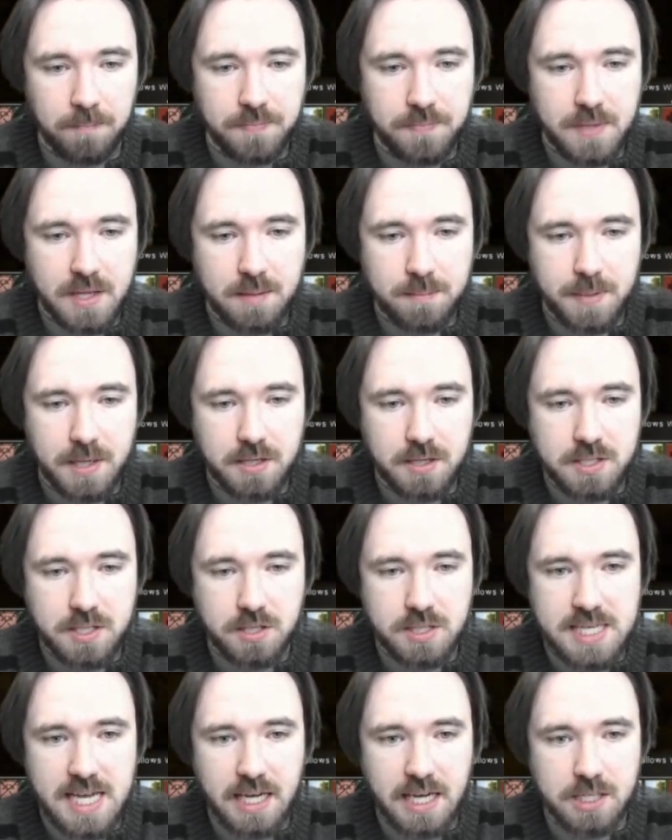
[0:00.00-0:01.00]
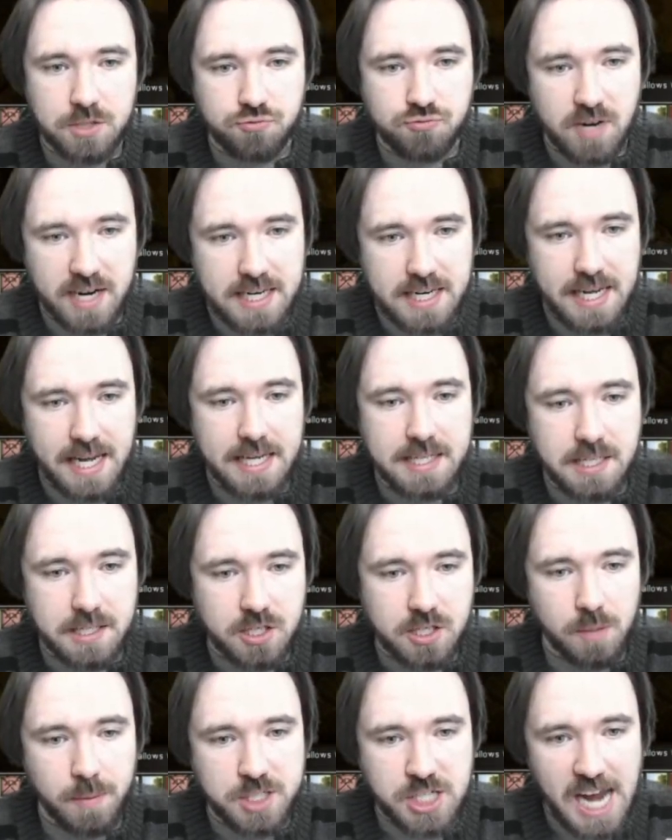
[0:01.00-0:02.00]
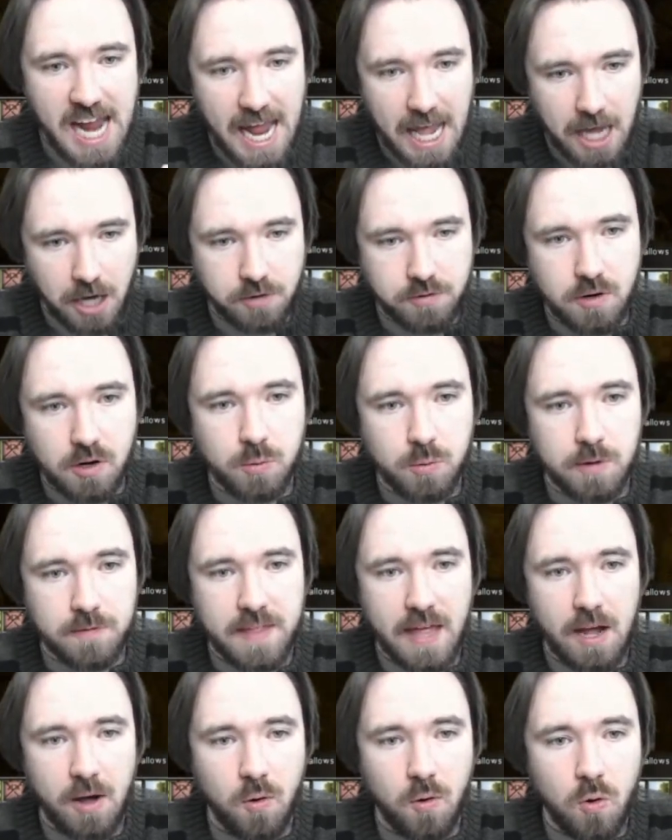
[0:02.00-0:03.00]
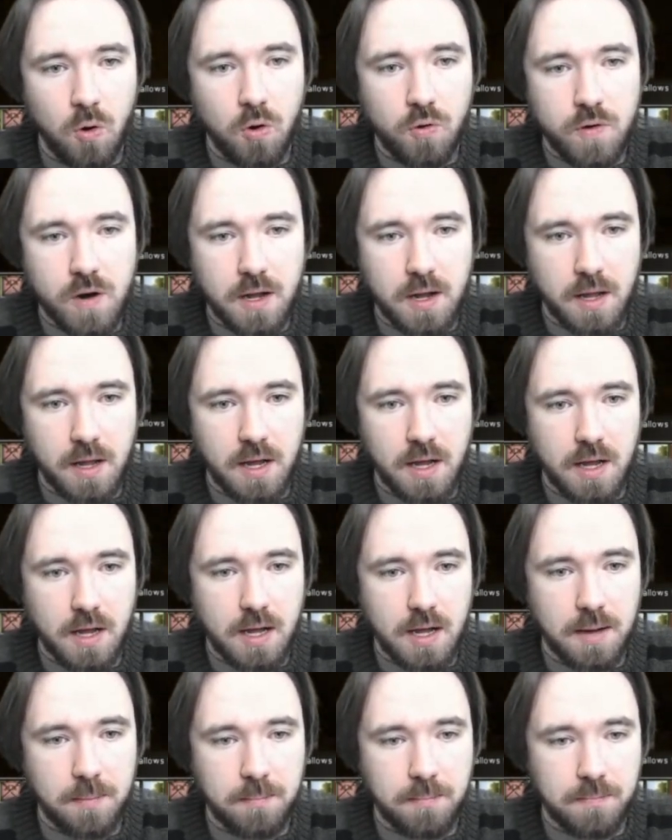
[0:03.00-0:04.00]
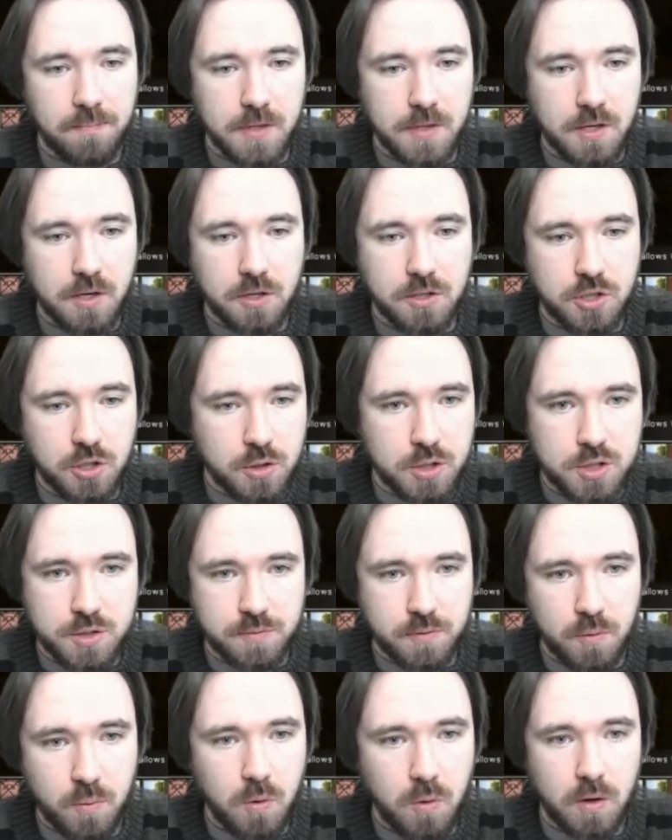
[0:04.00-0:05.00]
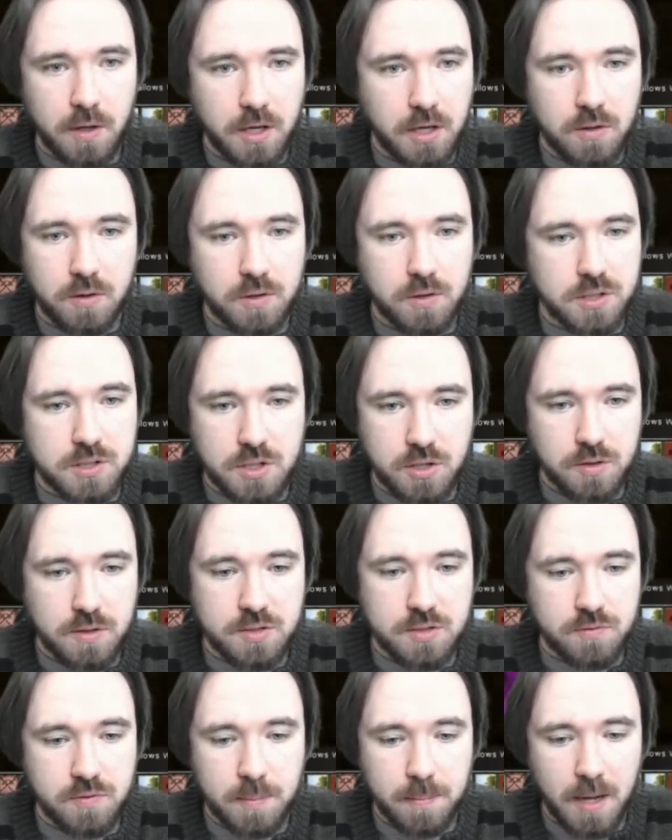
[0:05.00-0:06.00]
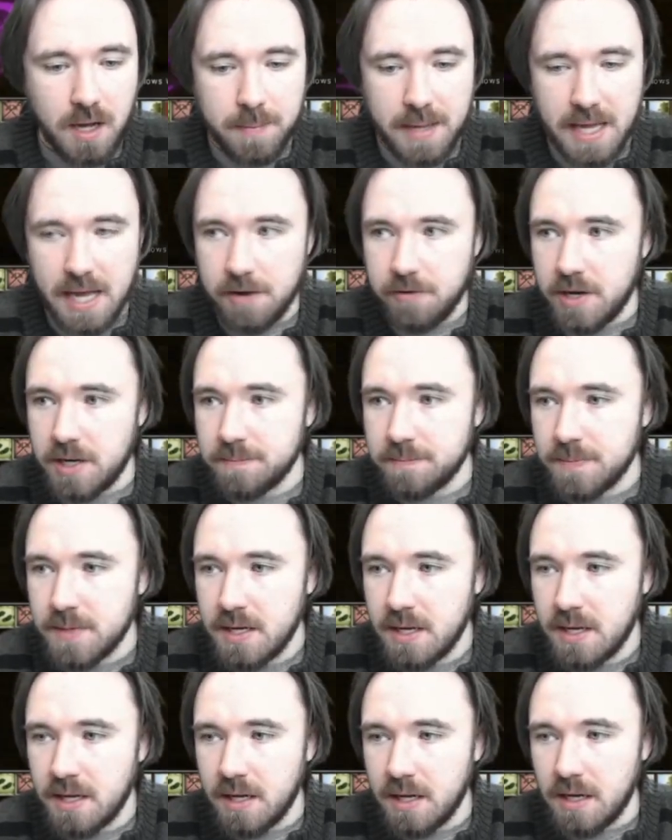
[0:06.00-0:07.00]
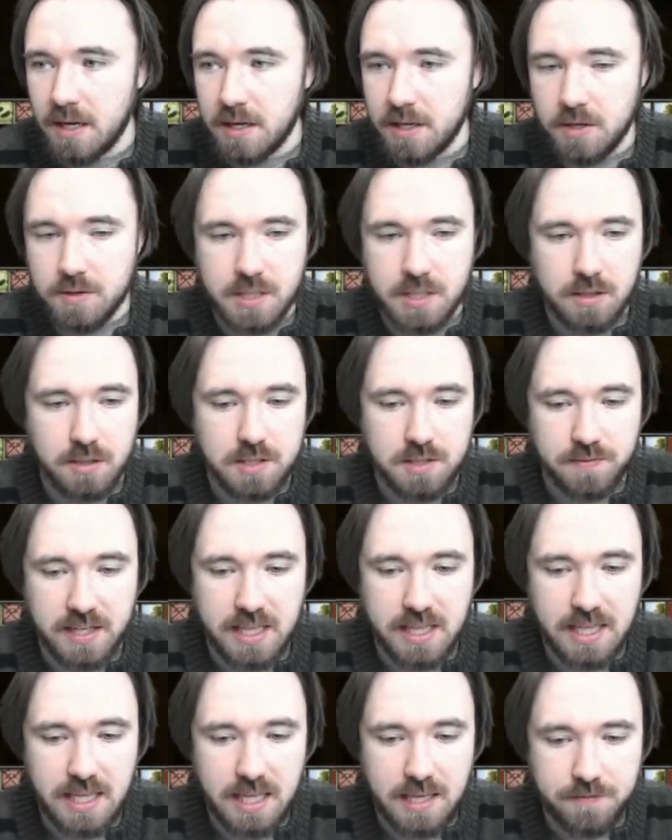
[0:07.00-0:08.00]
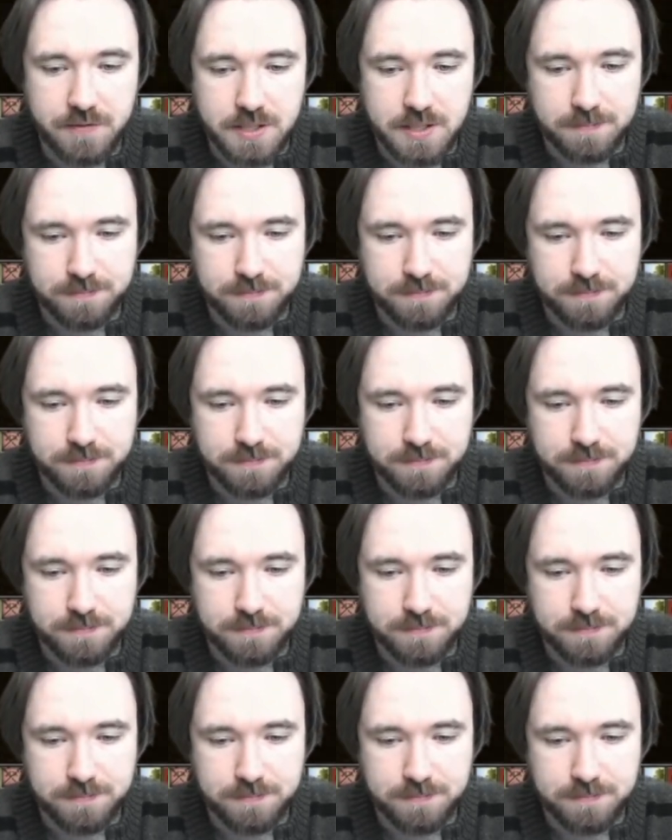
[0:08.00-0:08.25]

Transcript: Because the tank is radiating so much aggro with that aura. You could do this with a warlock, you could also do this with a barbarian, using lots of cleaves.